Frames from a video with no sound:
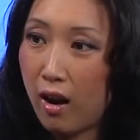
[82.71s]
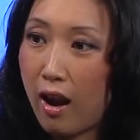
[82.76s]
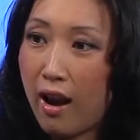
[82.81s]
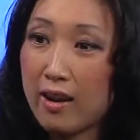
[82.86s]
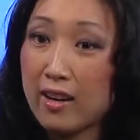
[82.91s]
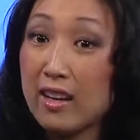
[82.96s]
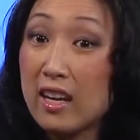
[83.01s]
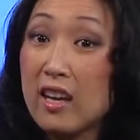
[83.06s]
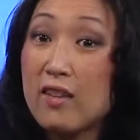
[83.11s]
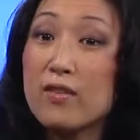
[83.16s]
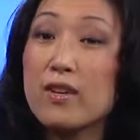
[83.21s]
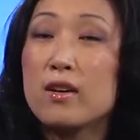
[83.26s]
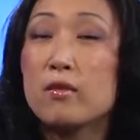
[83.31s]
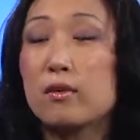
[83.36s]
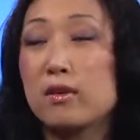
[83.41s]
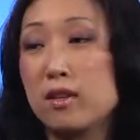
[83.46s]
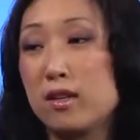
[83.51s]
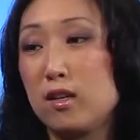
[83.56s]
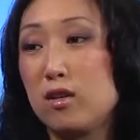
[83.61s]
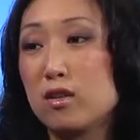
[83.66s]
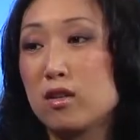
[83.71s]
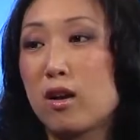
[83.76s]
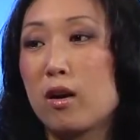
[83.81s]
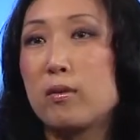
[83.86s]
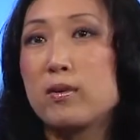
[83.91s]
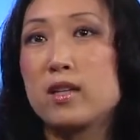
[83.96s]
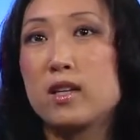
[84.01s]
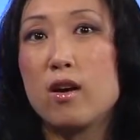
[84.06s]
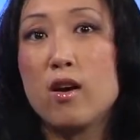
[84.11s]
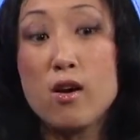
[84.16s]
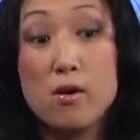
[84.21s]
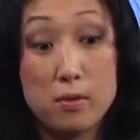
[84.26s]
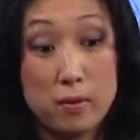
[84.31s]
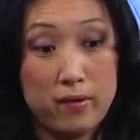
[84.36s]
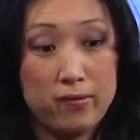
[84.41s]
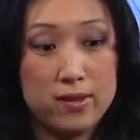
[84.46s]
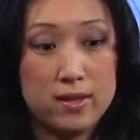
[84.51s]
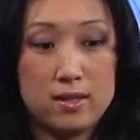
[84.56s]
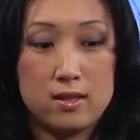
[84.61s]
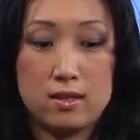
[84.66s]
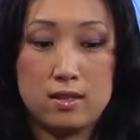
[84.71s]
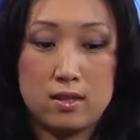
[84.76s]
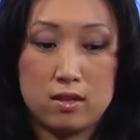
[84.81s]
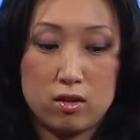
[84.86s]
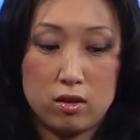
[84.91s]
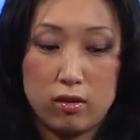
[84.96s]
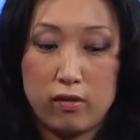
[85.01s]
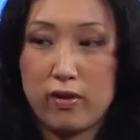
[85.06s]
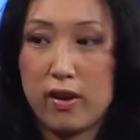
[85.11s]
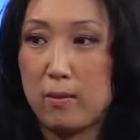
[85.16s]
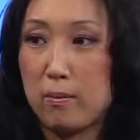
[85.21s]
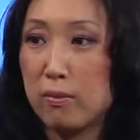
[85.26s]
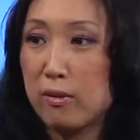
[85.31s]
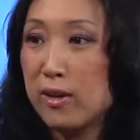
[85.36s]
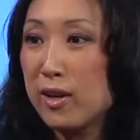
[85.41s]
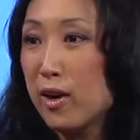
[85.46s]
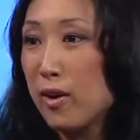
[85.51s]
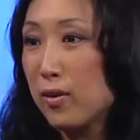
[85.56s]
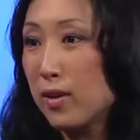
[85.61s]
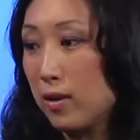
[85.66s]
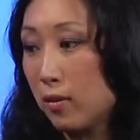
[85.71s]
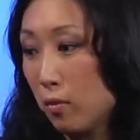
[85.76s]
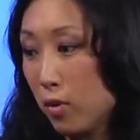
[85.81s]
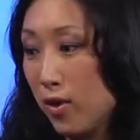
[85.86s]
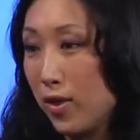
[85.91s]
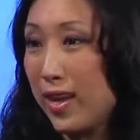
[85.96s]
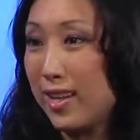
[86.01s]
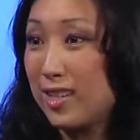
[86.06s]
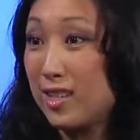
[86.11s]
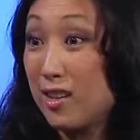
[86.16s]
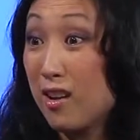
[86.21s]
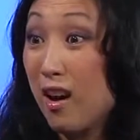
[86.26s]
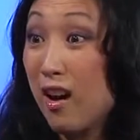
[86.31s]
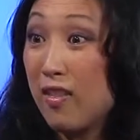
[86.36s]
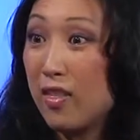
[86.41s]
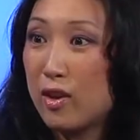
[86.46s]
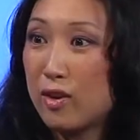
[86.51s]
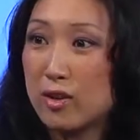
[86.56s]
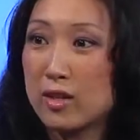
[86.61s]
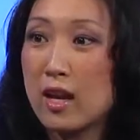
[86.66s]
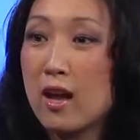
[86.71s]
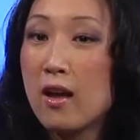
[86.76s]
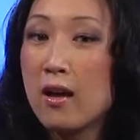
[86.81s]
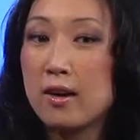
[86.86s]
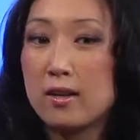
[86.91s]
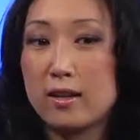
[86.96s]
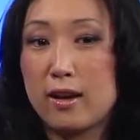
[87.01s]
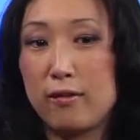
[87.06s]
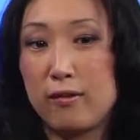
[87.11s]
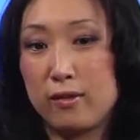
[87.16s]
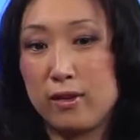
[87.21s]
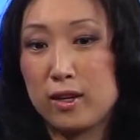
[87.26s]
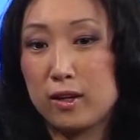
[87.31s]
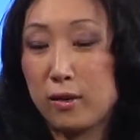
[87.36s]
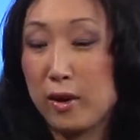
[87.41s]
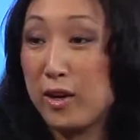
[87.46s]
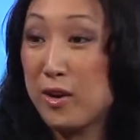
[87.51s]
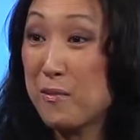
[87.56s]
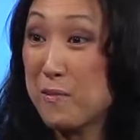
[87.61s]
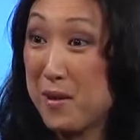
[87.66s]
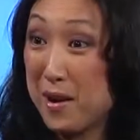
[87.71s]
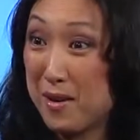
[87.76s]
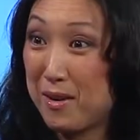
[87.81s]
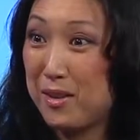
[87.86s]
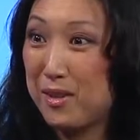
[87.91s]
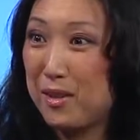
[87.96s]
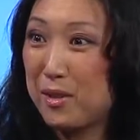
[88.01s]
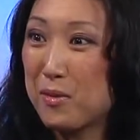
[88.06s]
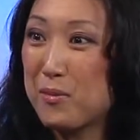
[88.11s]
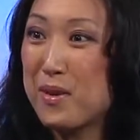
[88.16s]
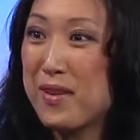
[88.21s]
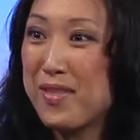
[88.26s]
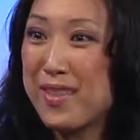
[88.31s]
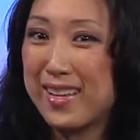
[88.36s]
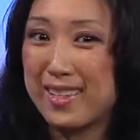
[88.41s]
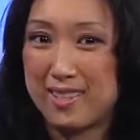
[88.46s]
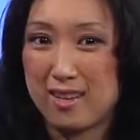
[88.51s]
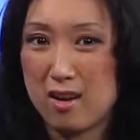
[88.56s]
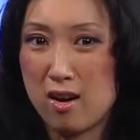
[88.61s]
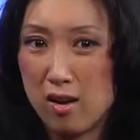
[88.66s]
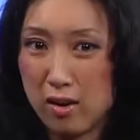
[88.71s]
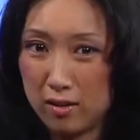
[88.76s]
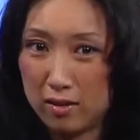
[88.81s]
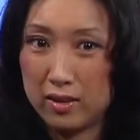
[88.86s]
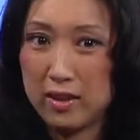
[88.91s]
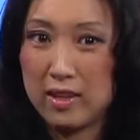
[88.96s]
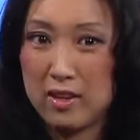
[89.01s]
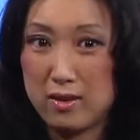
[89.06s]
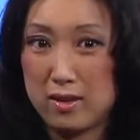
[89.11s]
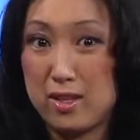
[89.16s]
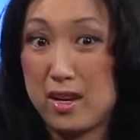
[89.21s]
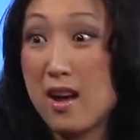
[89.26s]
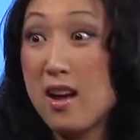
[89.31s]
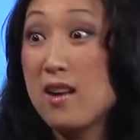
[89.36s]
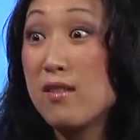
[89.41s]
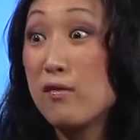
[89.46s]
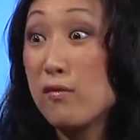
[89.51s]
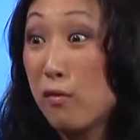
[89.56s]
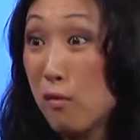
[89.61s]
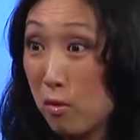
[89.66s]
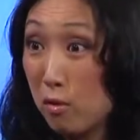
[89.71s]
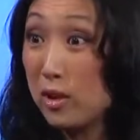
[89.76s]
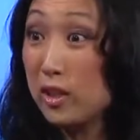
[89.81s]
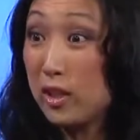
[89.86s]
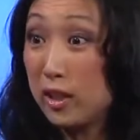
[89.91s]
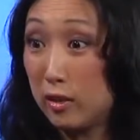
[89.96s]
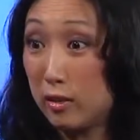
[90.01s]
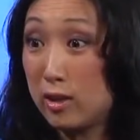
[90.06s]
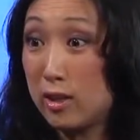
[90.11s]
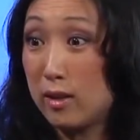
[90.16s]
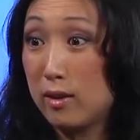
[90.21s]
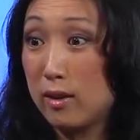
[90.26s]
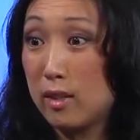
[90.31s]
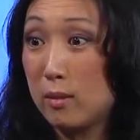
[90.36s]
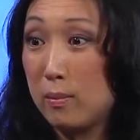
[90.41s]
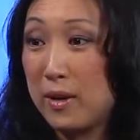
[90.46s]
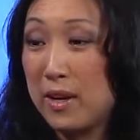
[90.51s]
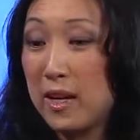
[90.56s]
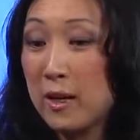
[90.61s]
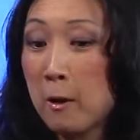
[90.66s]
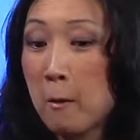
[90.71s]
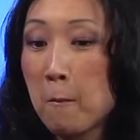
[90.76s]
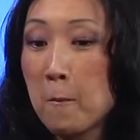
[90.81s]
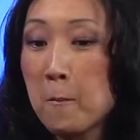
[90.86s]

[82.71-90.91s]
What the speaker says: And even with a used car, we say, oh, if this is certified pre-owned and one that's not, there's definitely greater merit to the one that's all, done for you, so to speak.